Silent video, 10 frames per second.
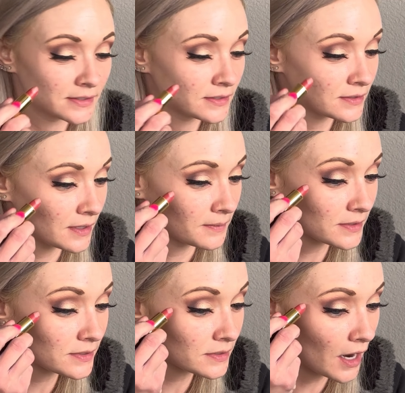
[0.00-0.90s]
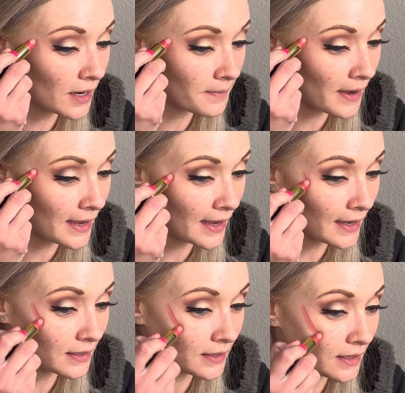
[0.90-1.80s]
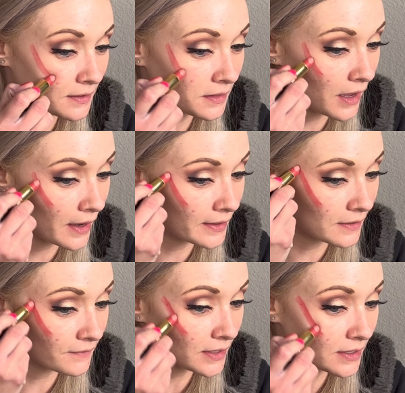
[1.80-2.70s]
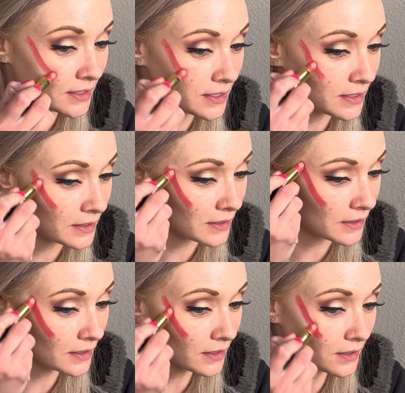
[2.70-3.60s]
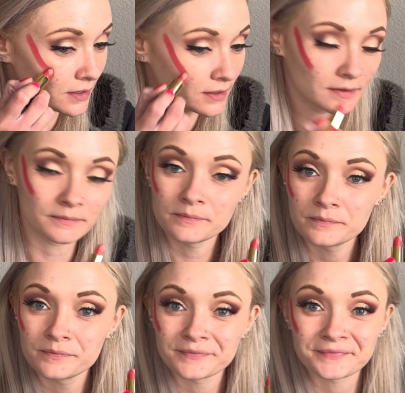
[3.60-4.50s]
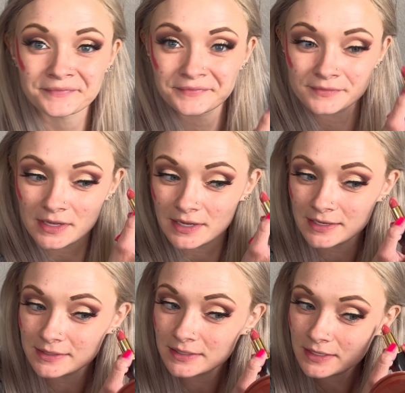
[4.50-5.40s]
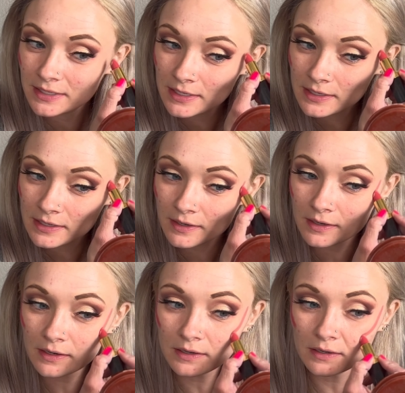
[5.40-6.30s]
So I'm going to start by adding a line of it here and here.